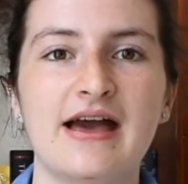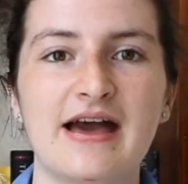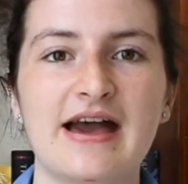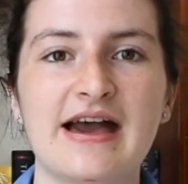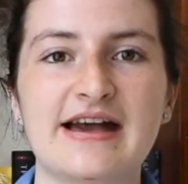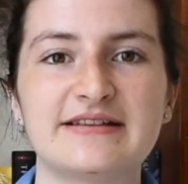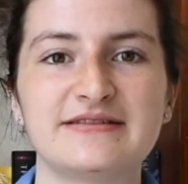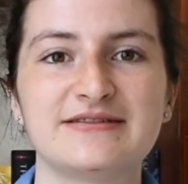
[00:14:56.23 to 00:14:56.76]

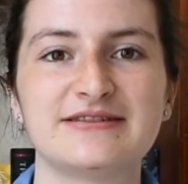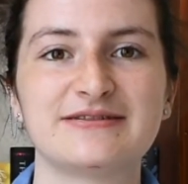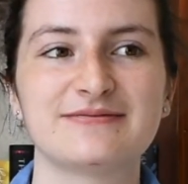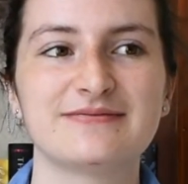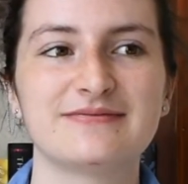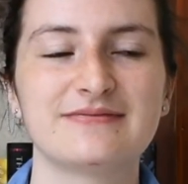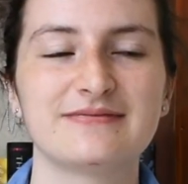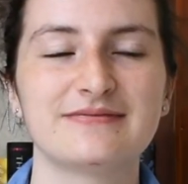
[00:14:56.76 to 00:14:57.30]
And
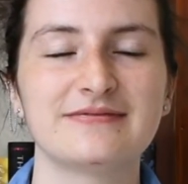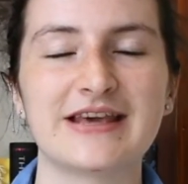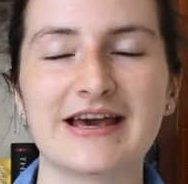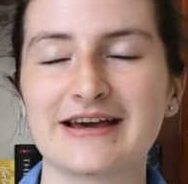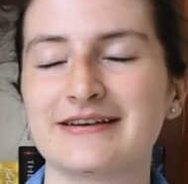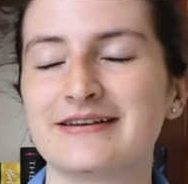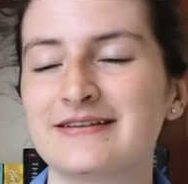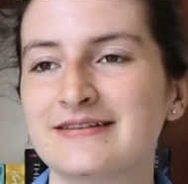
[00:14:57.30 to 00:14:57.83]

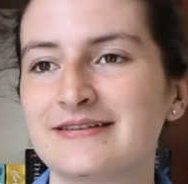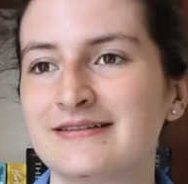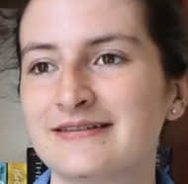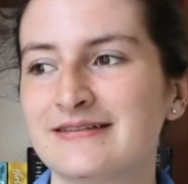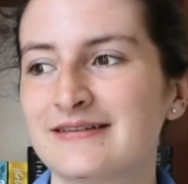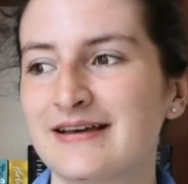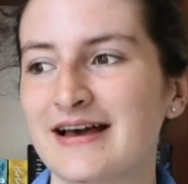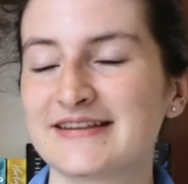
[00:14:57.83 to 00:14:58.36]
yeah,
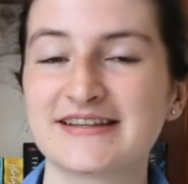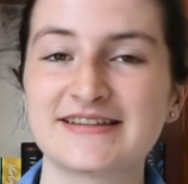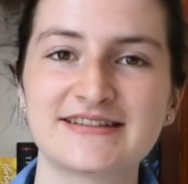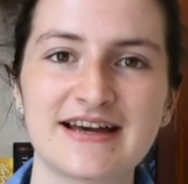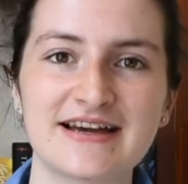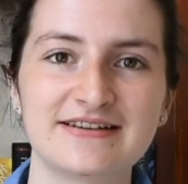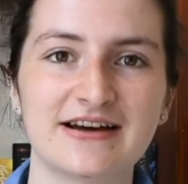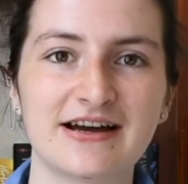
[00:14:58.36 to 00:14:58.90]
as I
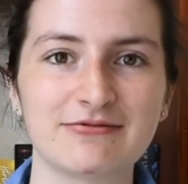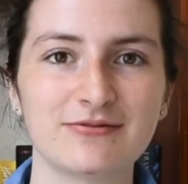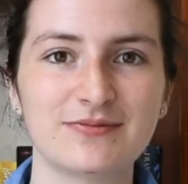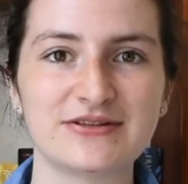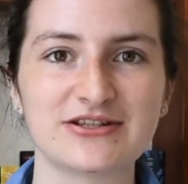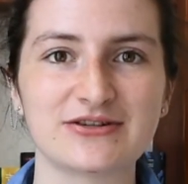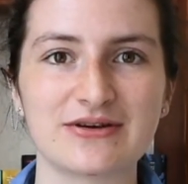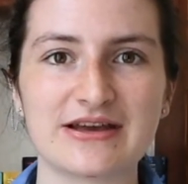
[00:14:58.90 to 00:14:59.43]
said, I will
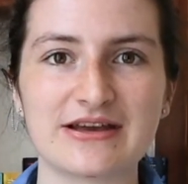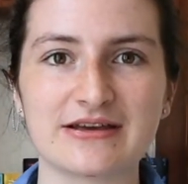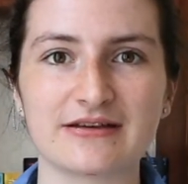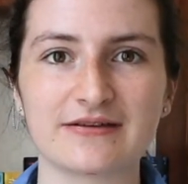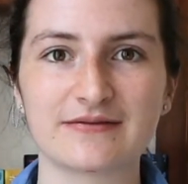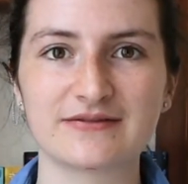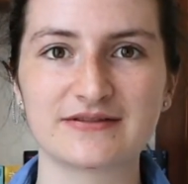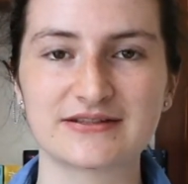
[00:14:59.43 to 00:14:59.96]
be doing
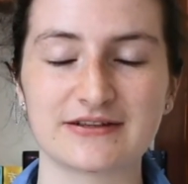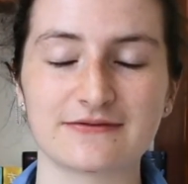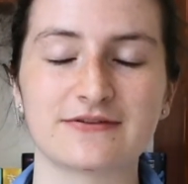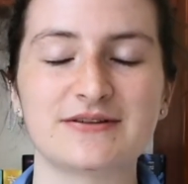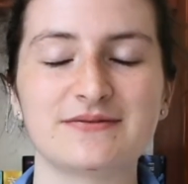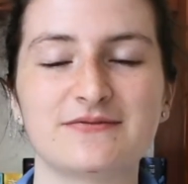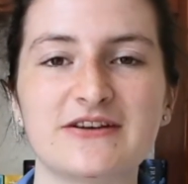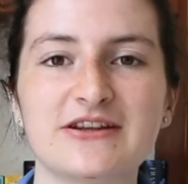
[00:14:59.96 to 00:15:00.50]

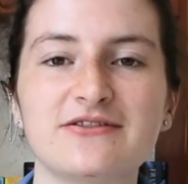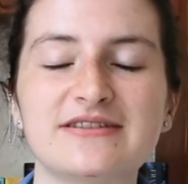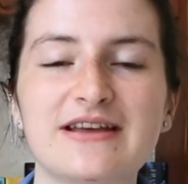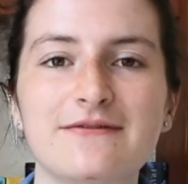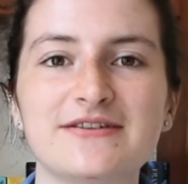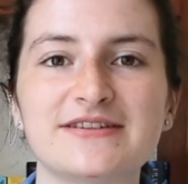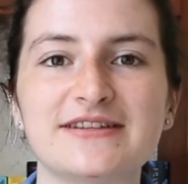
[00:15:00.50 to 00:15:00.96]
different videos every